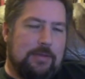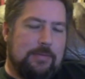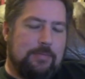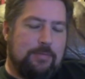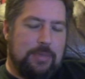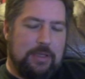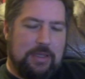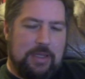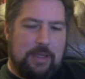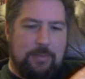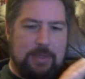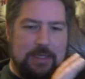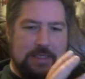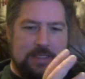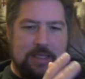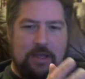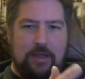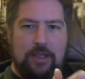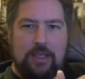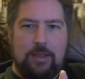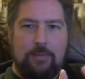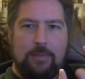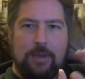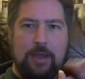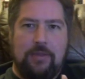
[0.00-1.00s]
But let me
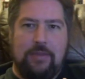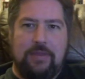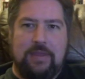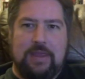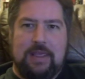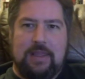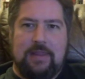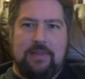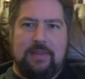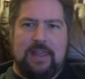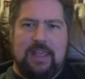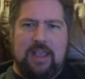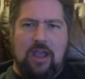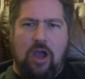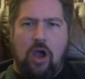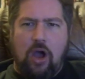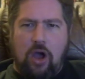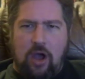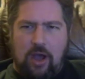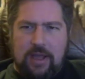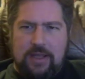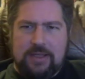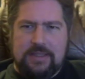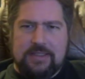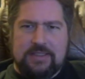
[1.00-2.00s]
tell you about the, the
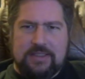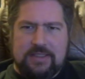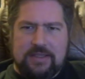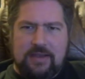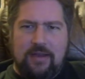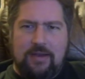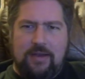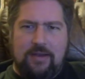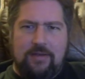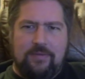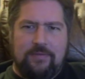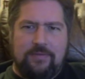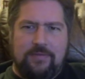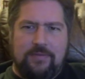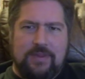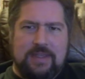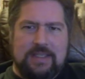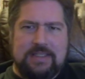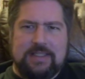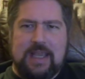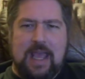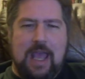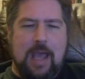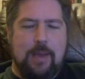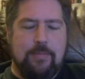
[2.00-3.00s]
odds of
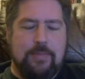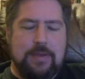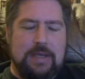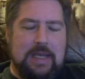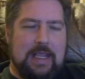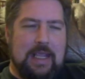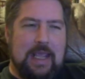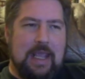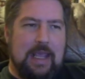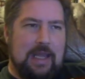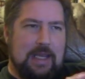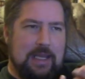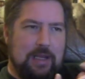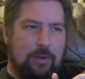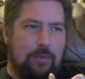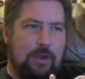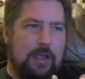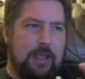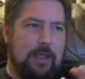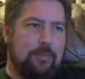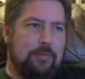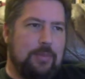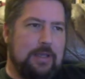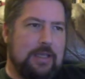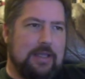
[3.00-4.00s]
this happening
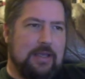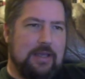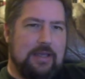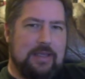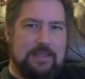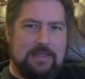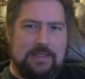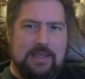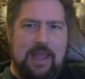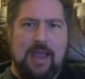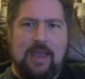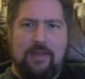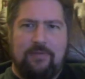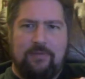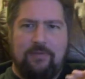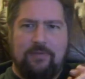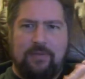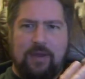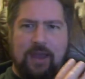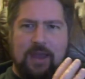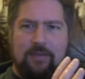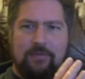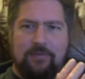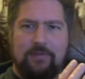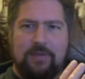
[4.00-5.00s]
anyway, because I've
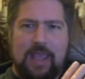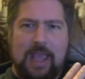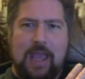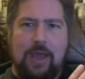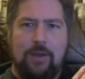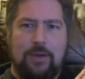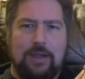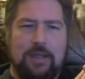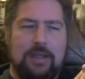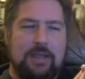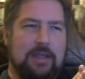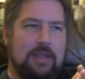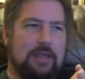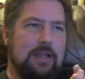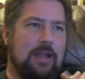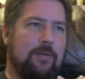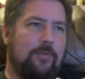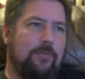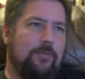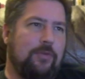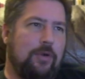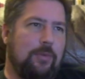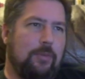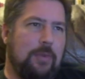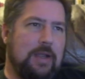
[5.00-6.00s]
I've counted it up
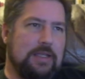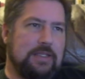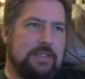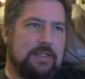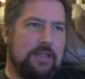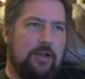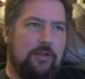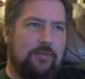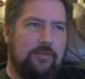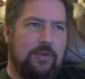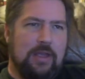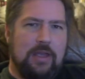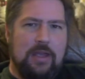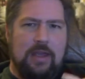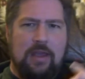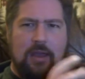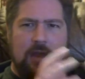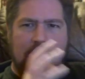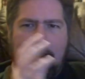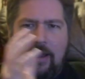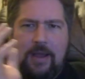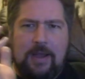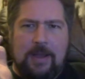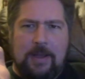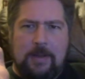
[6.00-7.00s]
for
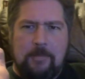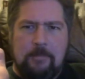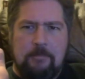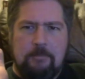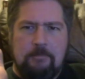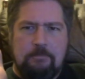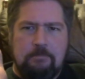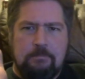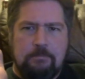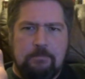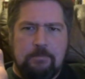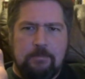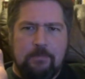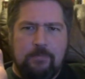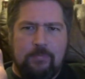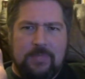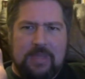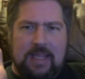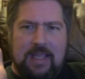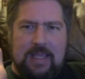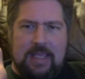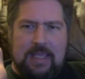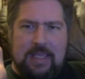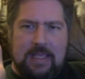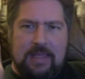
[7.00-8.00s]
myself. Um,
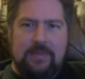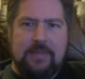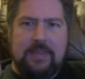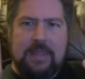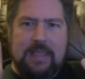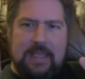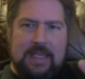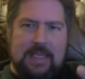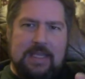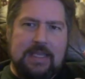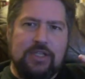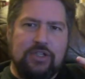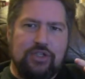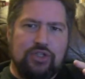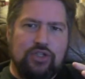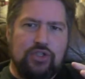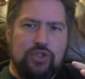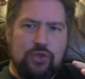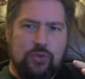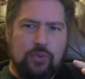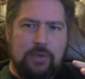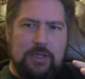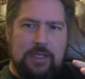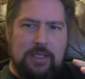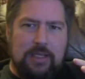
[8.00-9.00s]
in the
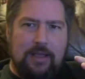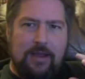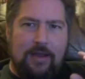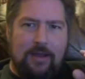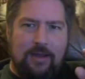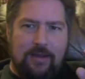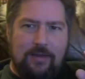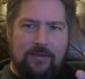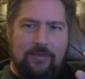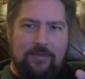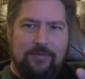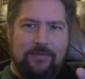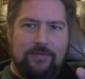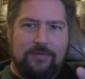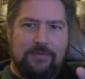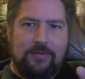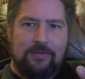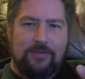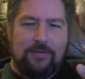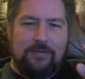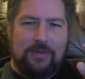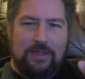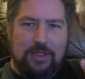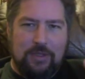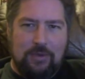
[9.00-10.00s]
history of
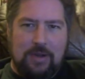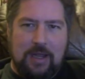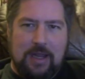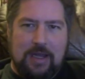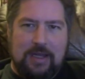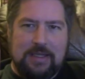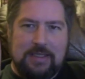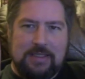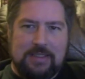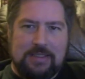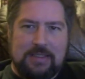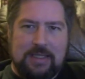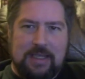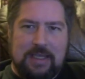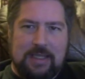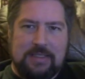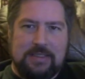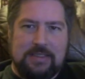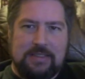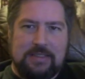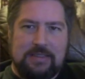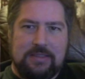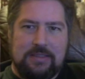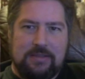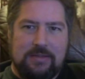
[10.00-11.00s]
the United
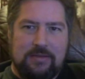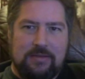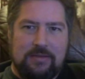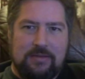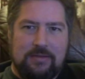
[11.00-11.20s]
States